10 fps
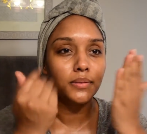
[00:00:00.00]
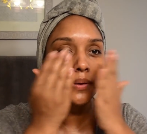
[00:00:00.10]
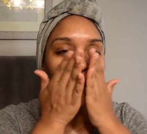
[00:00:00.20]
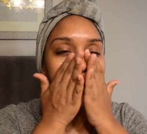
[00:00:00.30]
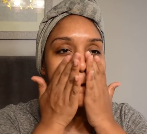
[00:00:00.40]

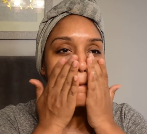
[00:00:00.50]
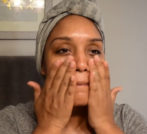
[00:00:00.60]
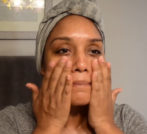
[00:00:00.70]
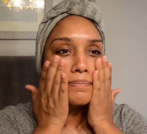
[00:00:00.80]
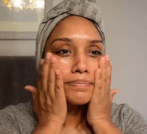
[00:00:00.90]

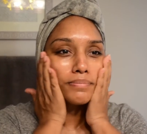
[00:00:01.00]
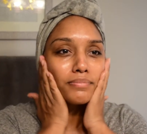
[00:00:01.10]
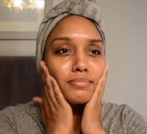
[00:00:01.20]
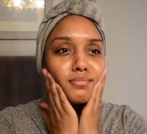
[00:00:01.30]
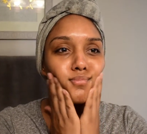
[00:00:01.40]

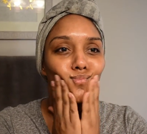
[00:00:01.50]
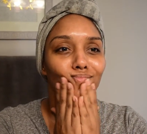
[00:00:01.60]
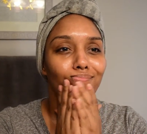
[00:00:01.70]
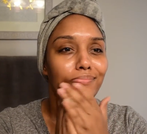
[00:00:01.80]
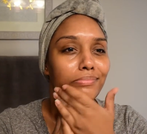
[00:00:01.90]

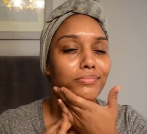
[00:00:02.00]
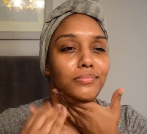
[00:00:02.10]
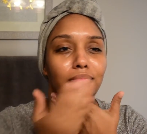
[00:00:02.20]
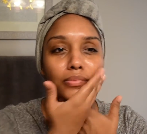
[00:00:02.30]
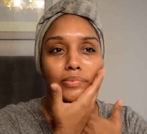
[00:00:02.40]

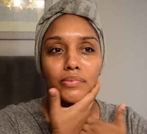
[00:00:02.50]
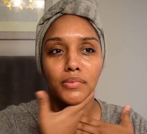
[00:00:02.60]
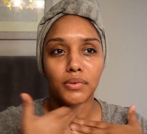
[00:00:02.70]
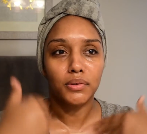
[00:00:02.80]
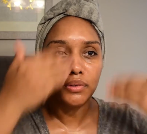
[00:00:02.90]

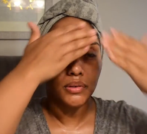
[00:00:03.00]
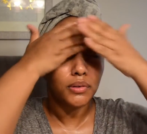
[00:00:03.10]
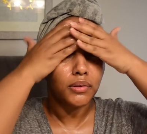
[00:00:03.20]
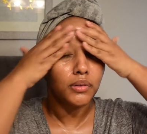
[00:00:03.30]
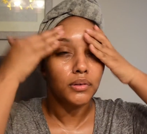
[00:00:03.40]

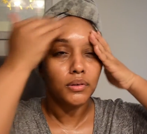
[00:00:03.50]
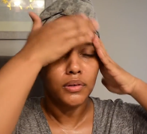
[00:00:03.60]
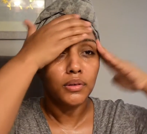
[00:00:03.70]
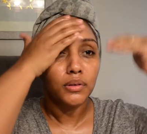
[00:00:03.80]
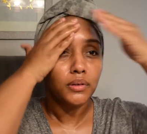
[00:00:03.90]

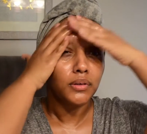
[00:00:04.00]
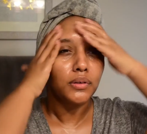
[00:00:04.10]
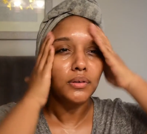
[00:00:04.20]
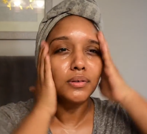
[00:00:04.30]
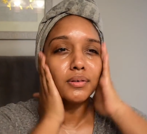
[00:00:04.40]

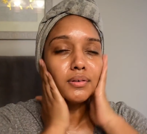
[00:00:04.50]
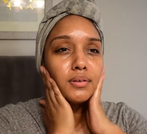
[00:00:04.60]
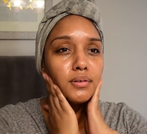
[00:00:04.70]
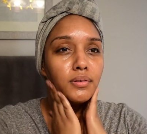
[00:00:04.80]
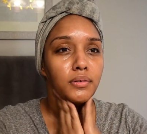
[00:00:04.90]

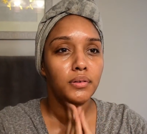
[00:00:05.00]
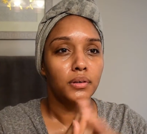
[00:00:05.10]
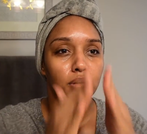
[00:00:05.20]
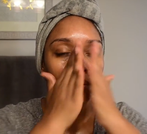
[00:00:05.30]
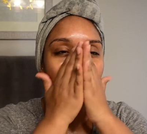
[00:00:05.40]

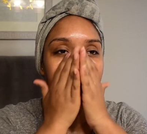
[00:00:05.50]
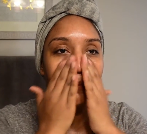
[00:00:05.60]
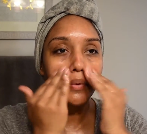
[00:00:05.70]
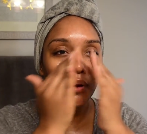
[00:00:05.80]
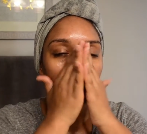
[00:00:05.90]

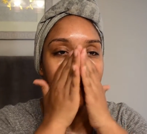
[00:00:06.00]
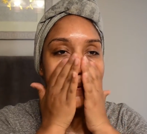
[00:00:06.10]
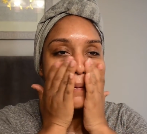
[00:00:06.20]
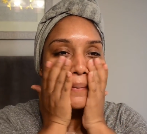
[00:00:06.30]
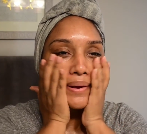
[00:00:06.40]

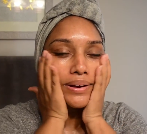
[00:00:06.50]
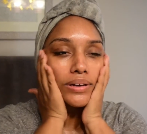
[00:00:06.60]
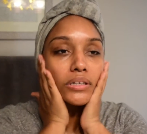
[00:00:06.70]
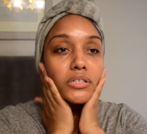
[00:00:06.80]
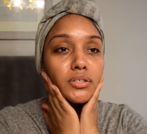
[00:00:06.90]

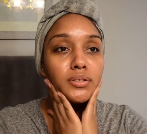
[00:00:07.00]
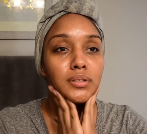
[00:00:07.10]
[no speech]